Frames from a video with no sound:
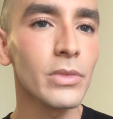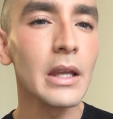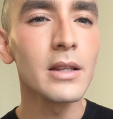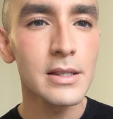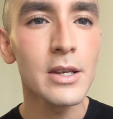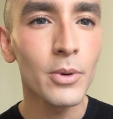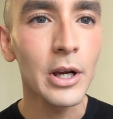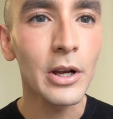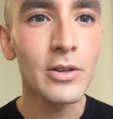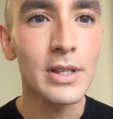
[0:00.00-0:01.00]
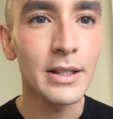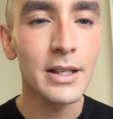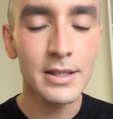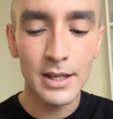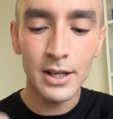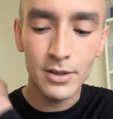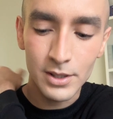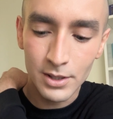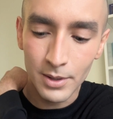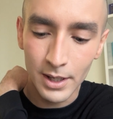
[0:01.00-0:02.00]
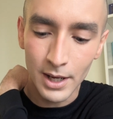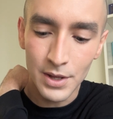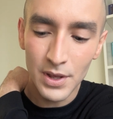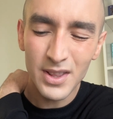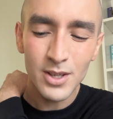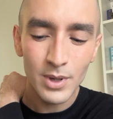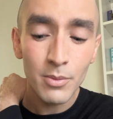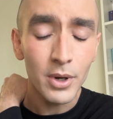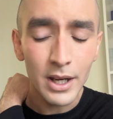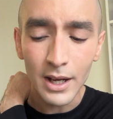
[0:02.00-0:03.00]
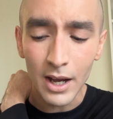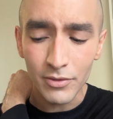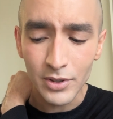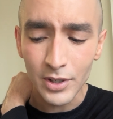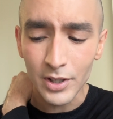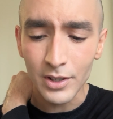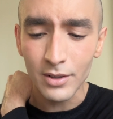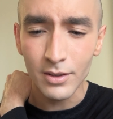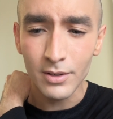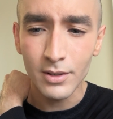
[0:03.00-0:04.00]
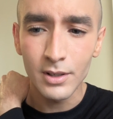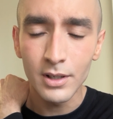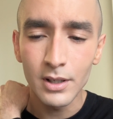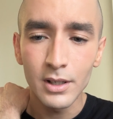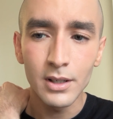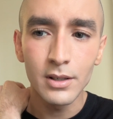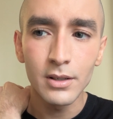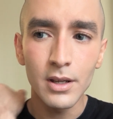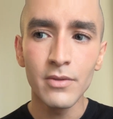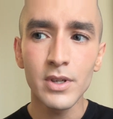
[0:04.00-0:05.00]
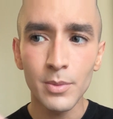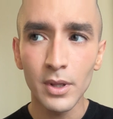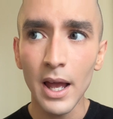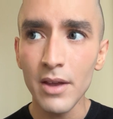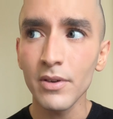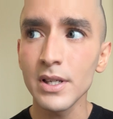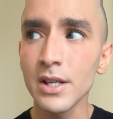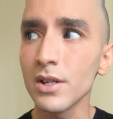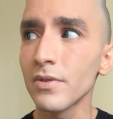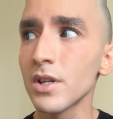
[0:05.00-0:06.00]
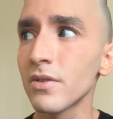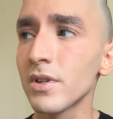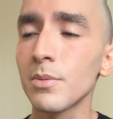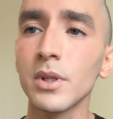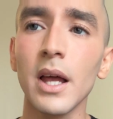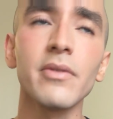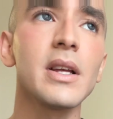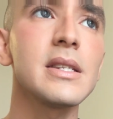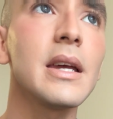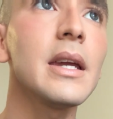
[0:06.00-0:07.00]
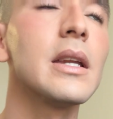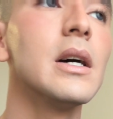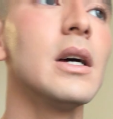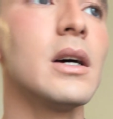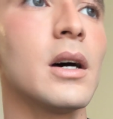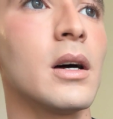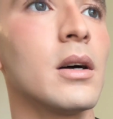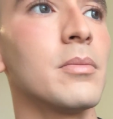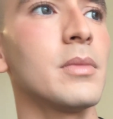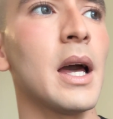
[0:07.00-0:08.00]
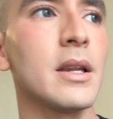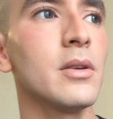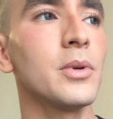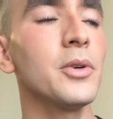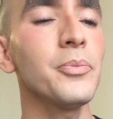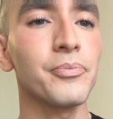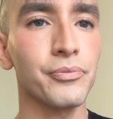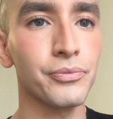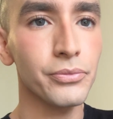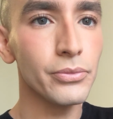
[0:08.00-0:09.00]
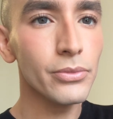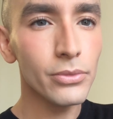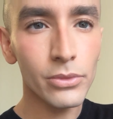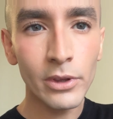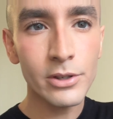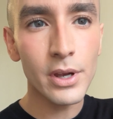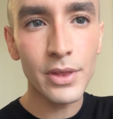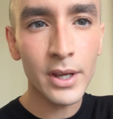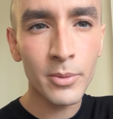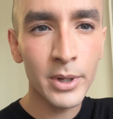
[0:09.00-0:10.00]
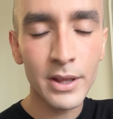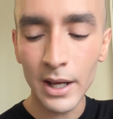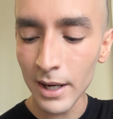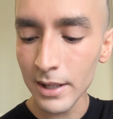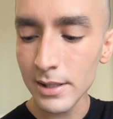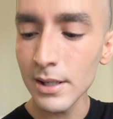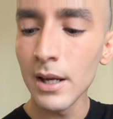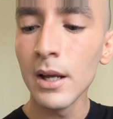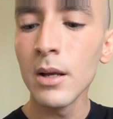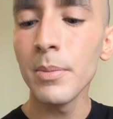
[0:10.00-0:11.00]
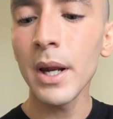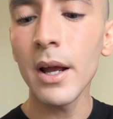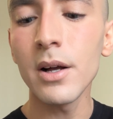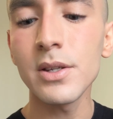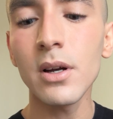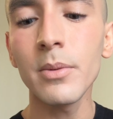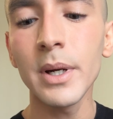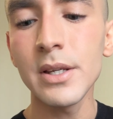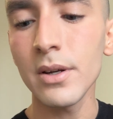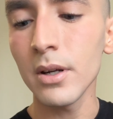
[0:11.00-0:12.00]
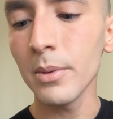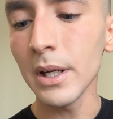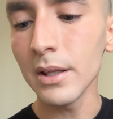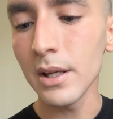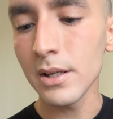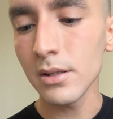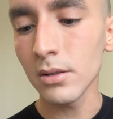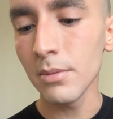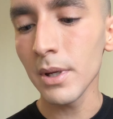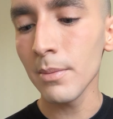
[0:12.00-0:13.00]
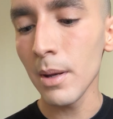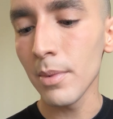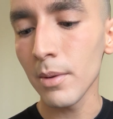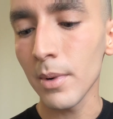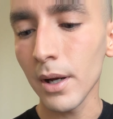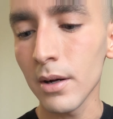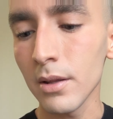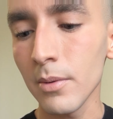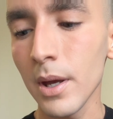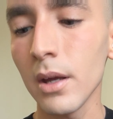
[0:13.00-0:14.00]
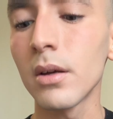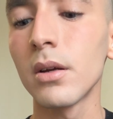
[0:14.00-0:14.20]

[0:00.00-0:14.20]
let's see where it goes. Like, let's see how it's doing. I think that's what I'm reading after Invisible Life, because I just finished Invisible Life last night, Addie LaRue. So I think I'm reading that next. But I also already started reading this. Oh, let me get my bookmark out of the way.